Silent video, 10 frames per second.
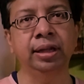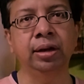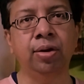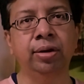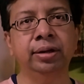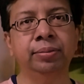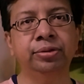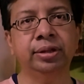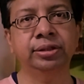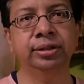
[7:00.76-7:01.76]
the long-term
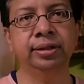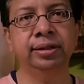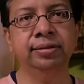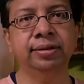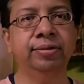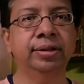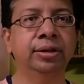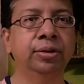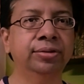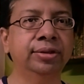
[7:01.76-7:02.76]
structure is, and whether
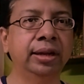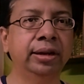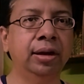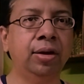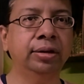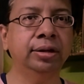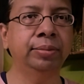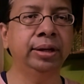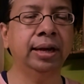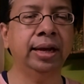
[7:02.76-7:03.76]
you're still in a
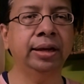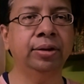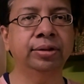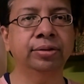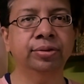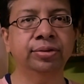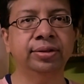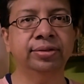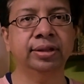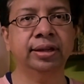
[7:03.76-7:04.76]
long-term decline, or this was
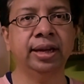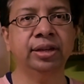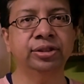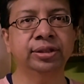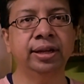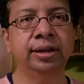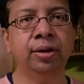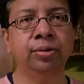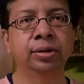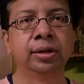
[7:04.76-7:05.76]
just a correction and
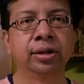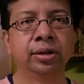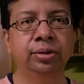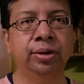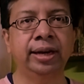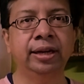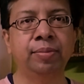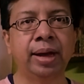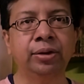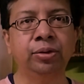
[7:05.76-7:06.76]
now you're headed
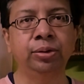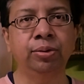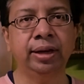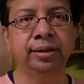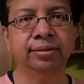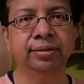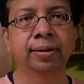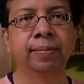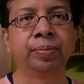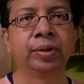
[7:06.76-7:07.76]
back to new highs.
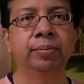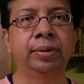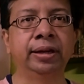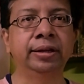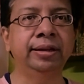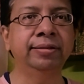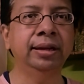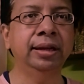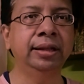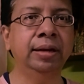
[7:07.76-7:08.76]
But
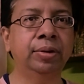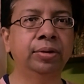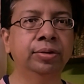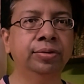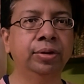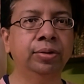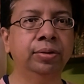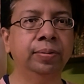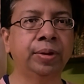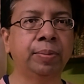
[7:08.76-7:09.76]
increasingly, the amount of,
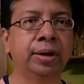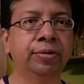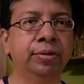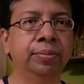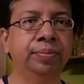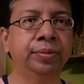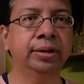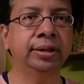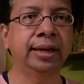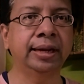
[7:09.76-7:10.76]
apart from
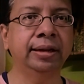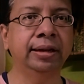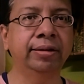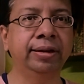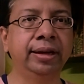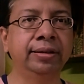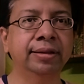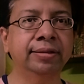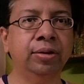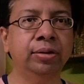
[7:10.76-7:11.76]
the technical readings,
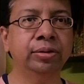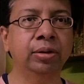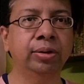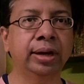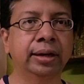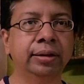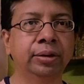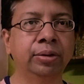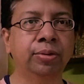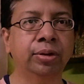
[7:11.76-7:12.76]
as I also look at,
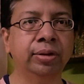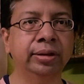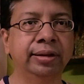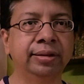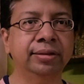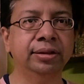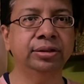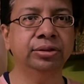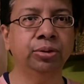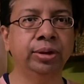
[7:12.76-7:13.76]
what all the research
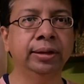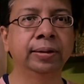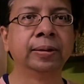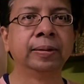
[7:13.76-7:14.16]
is showing,